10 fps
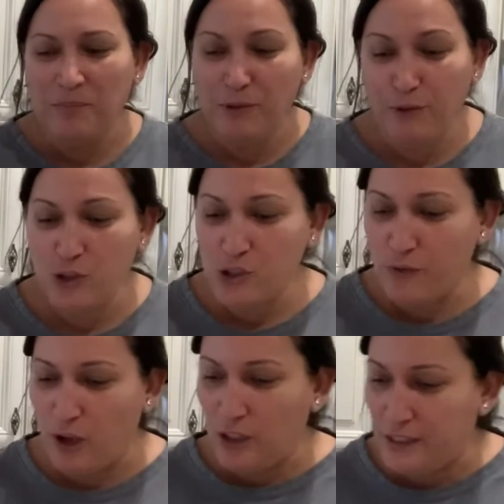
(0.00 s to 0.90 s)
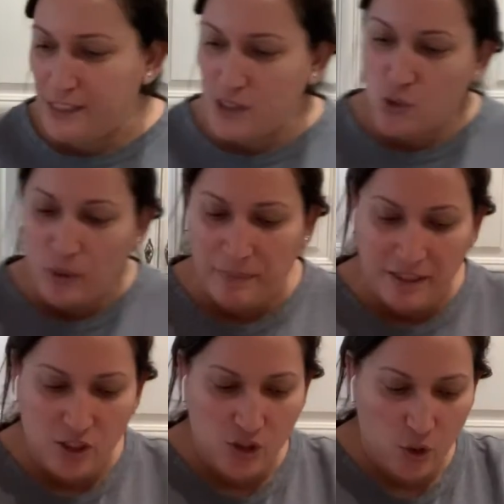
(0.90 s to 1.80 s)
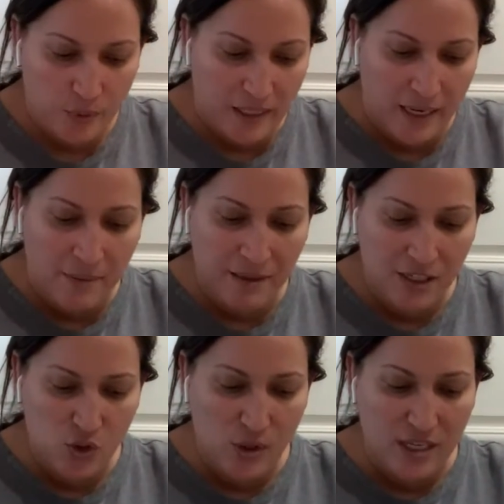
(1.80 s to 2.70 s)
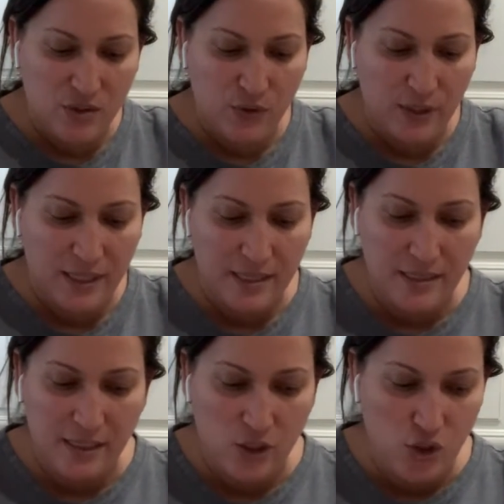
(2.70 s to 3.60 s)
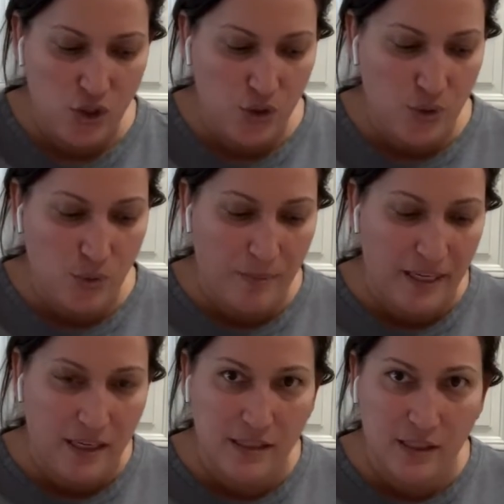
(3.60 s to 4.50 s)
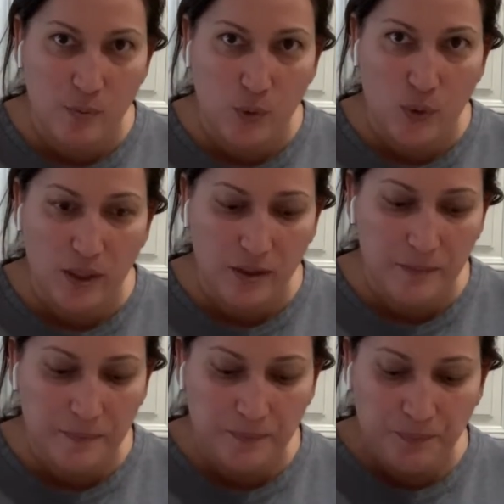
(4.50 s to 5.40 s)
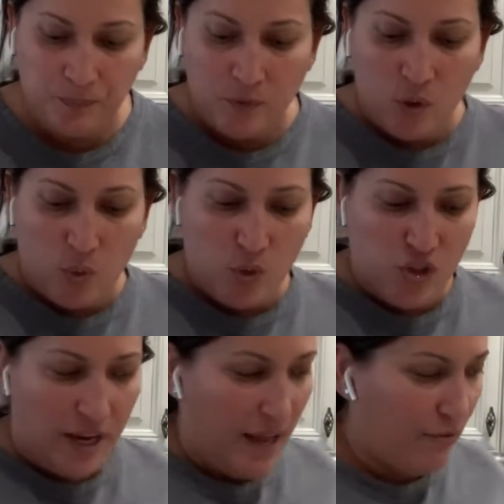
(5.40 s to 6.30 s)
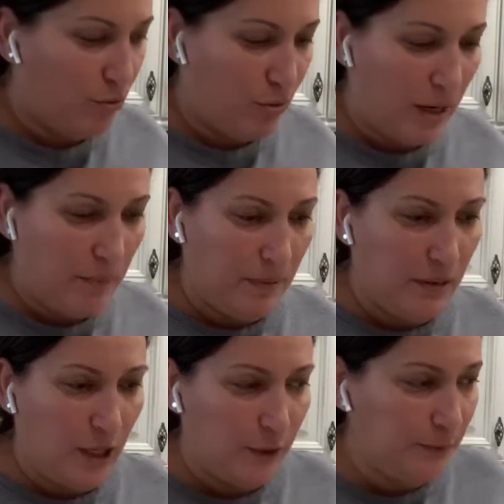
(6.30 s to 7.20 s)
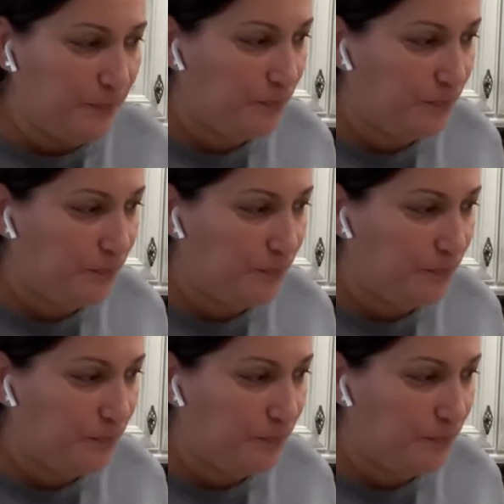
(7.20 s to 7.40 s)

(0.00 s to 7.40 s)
First of all, this is what I'm gonna start with. I am gonna transfer this into my cutting board, which I have right below.